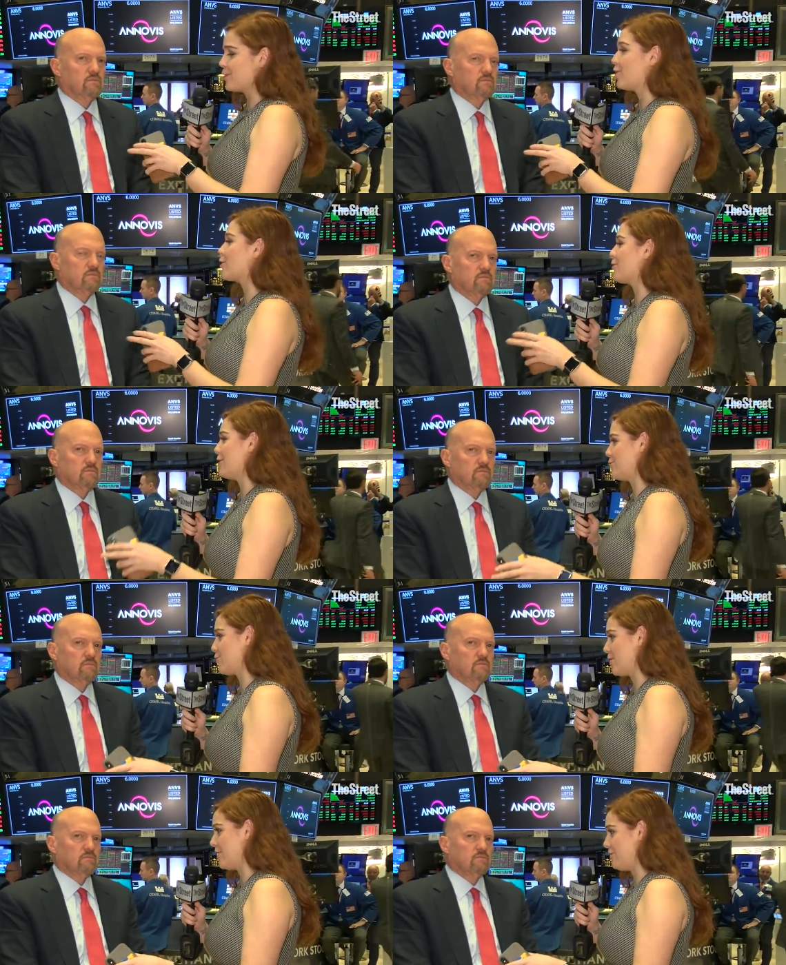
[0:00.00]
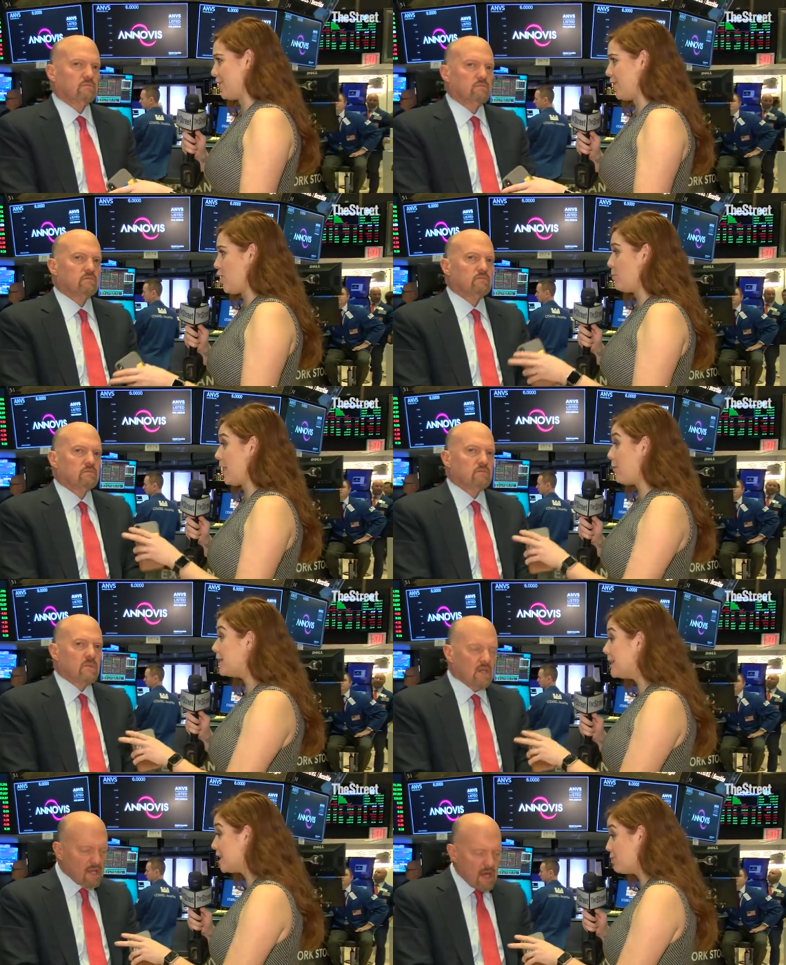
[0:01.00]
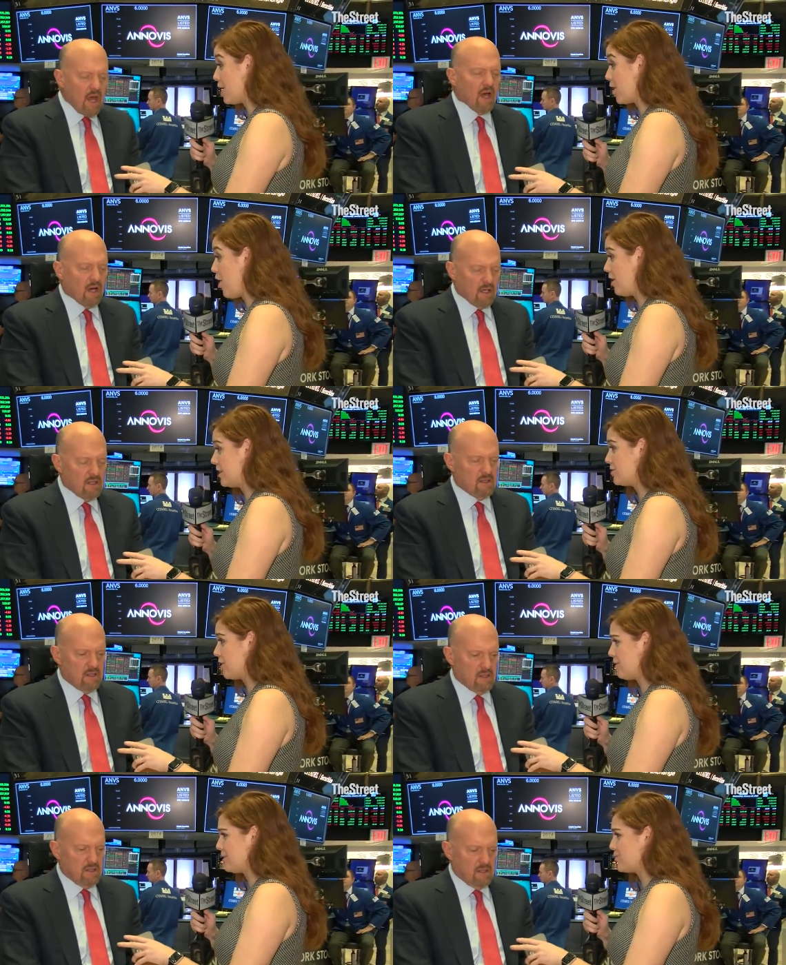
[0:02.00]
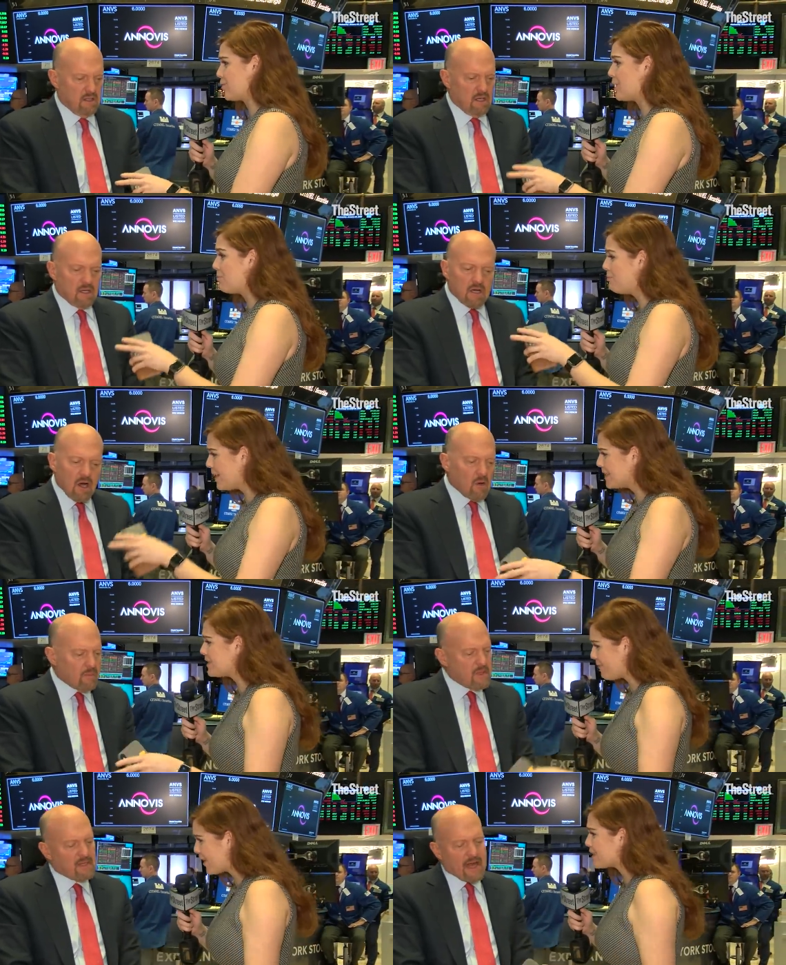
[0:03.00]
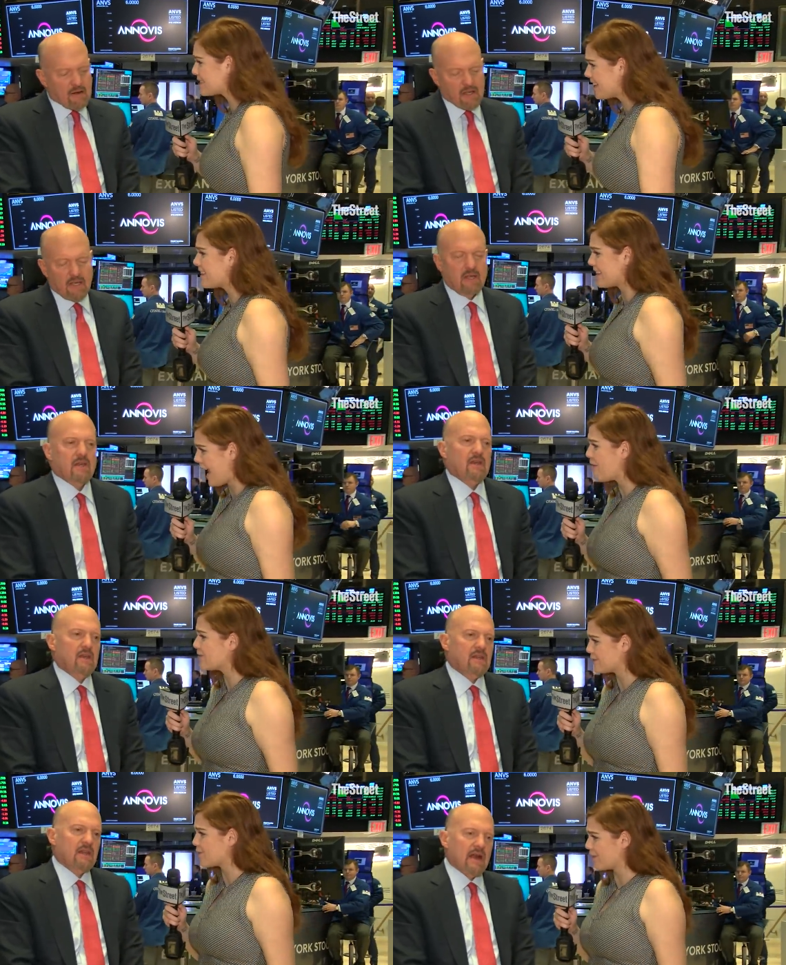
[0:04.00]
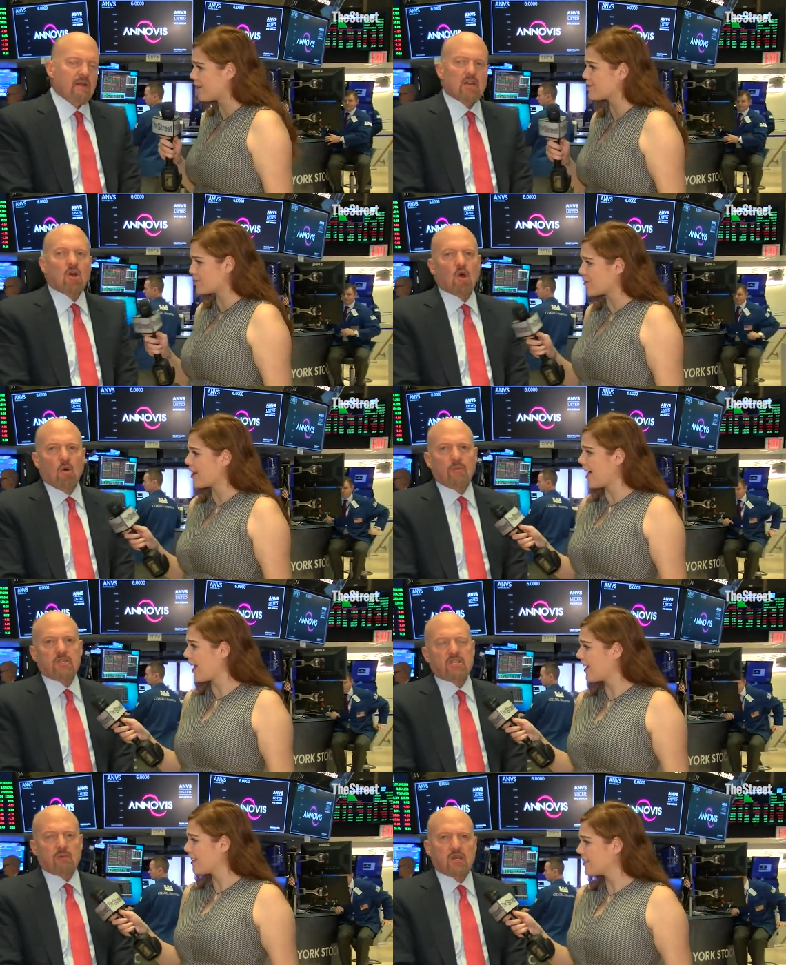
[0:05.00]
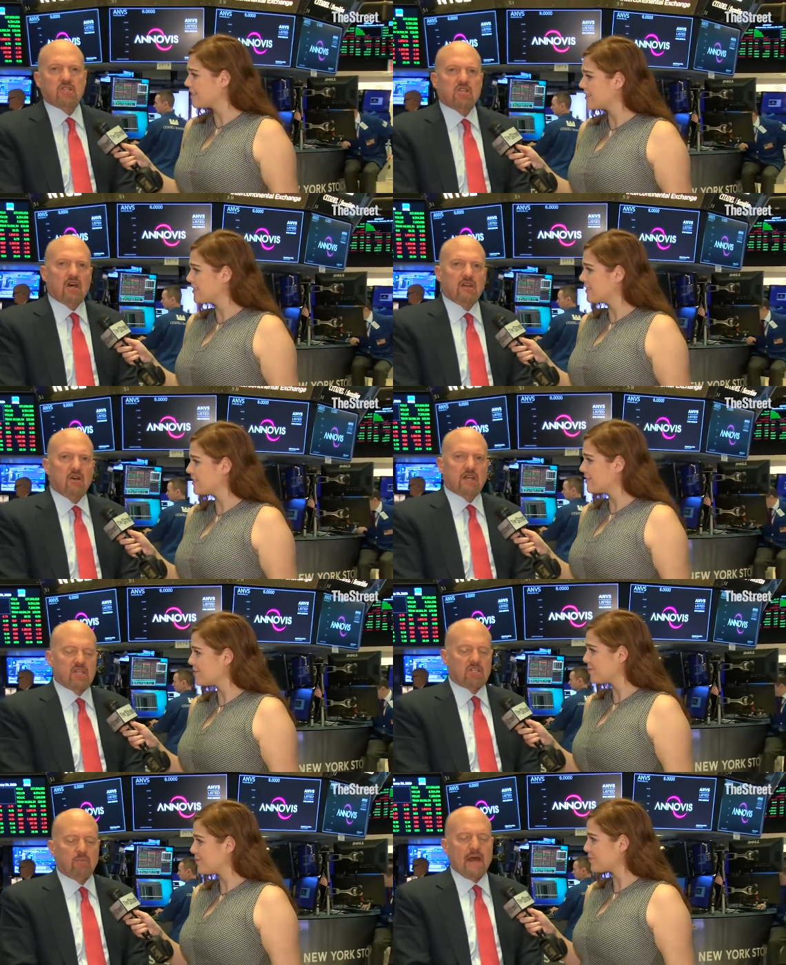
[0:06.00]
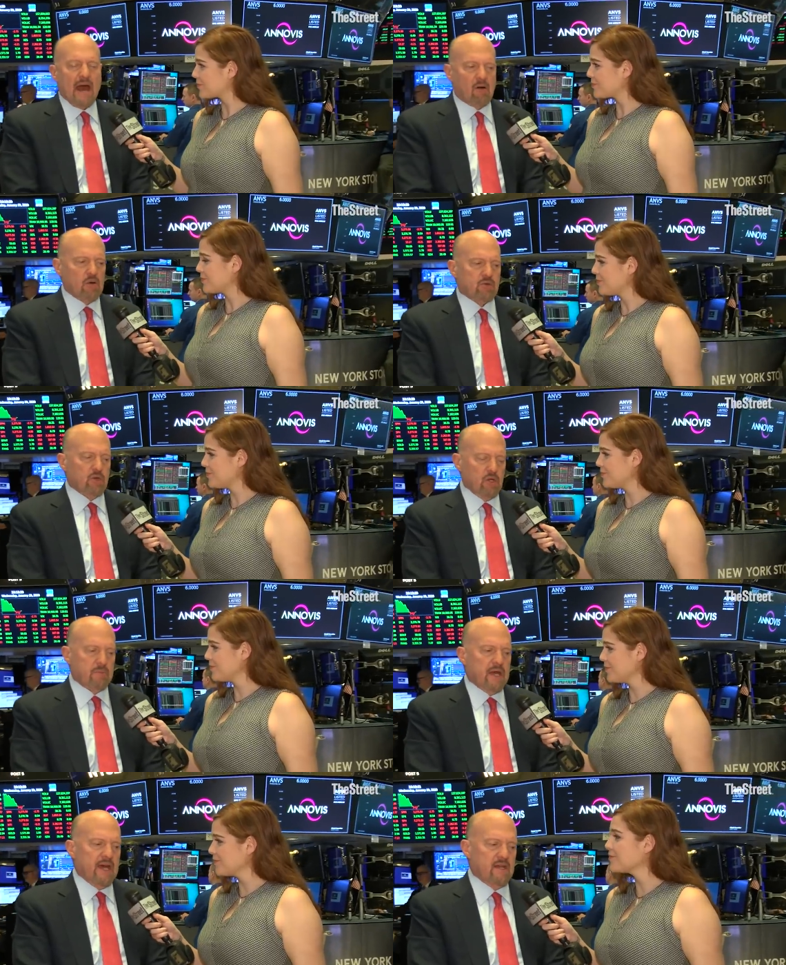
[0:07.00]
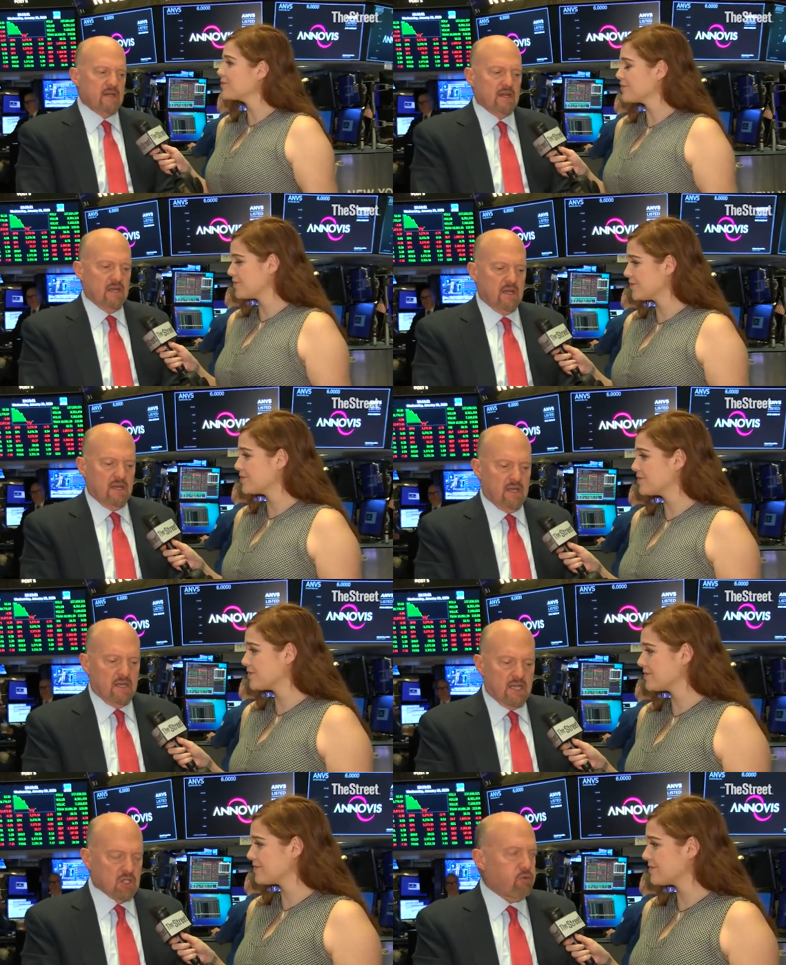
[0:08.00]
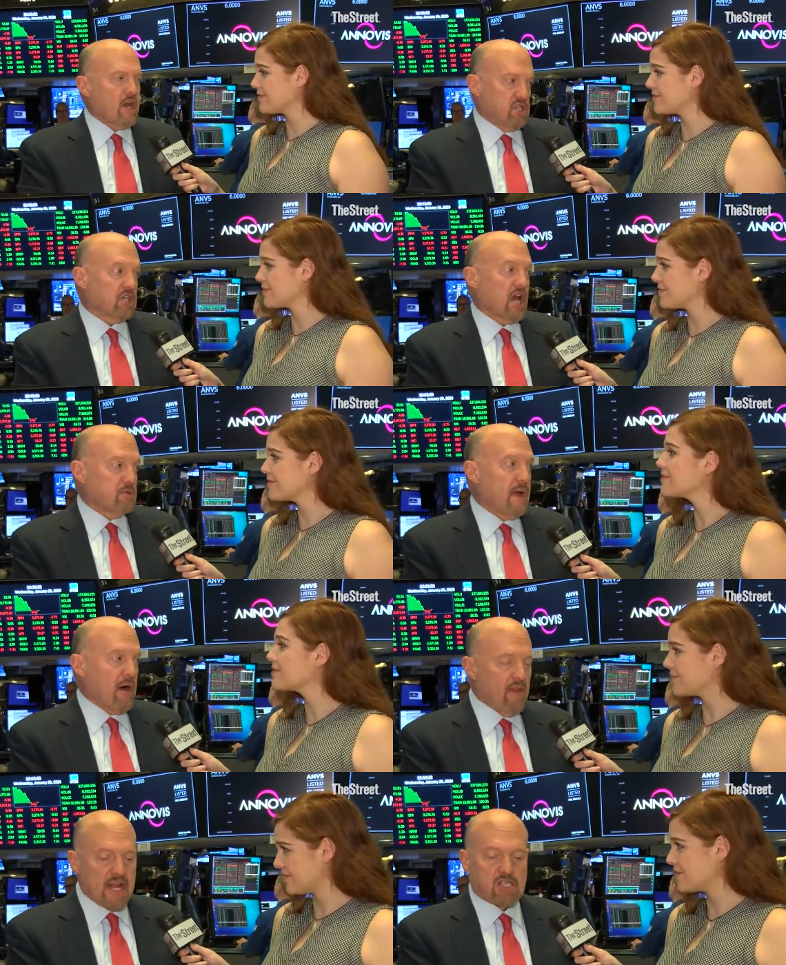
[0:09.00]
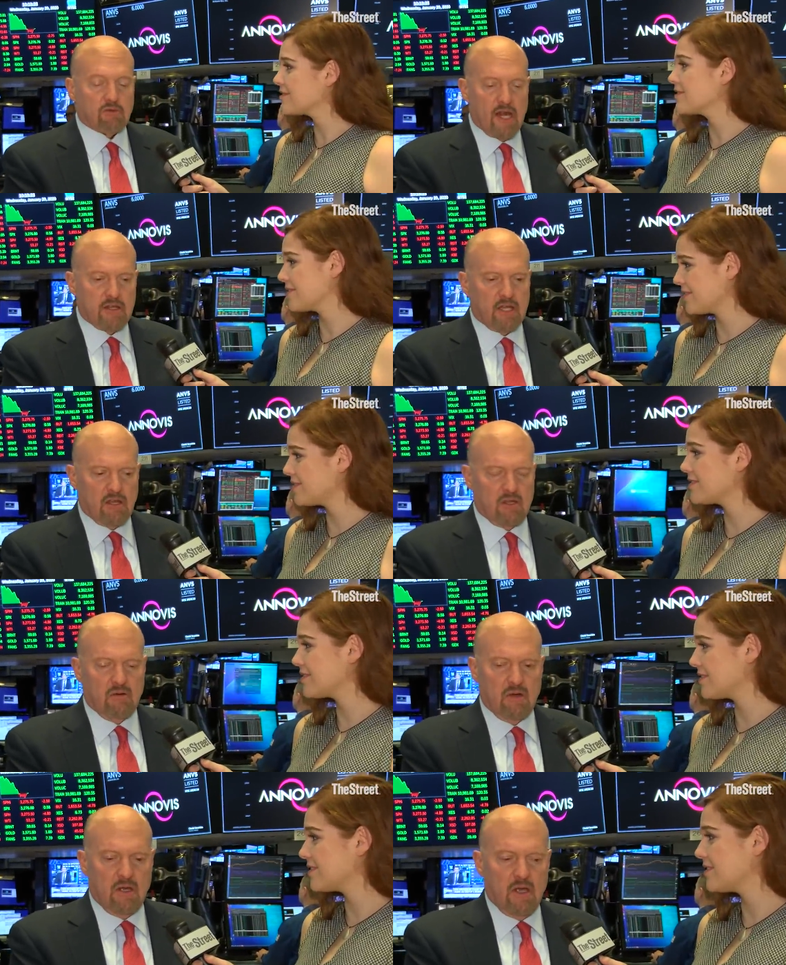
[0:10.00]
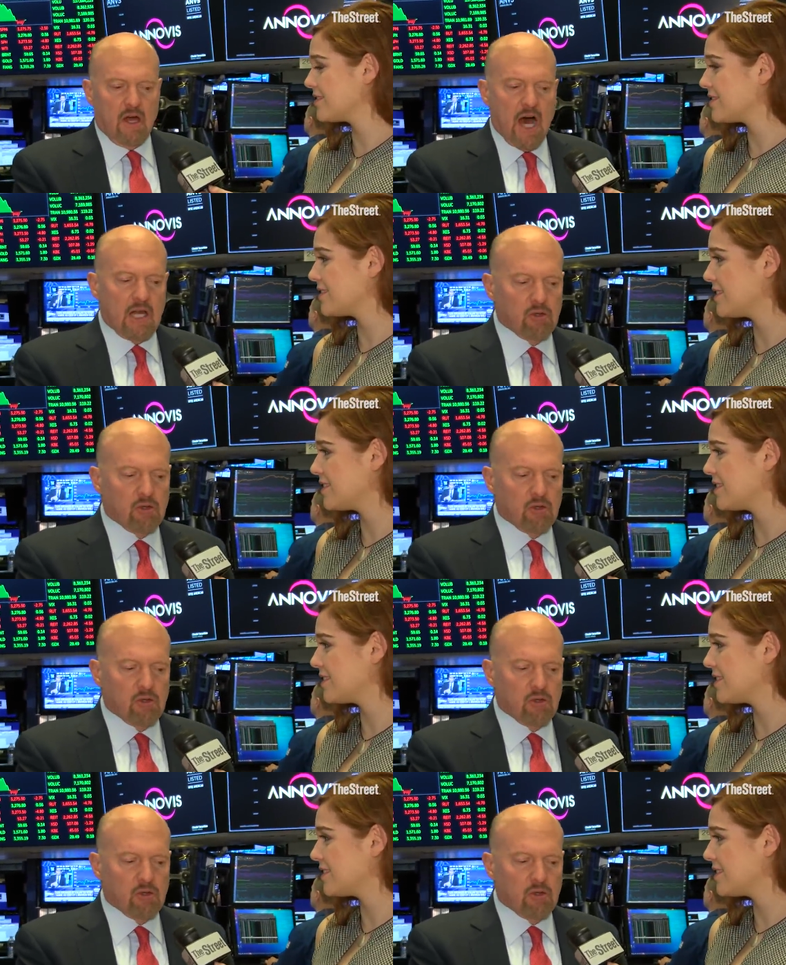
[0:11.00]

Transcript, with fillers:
Speaker 1: the turnaround story of Larry Culp and how he didn't want to call it a turnaround story. No, but is it mean, fair Larry, to say that now is a turnaround Larry
Speaker 2: story? let's see what he's done. Okay, so power was really bad. He's right-sized power. That's the right thing to do. Uh,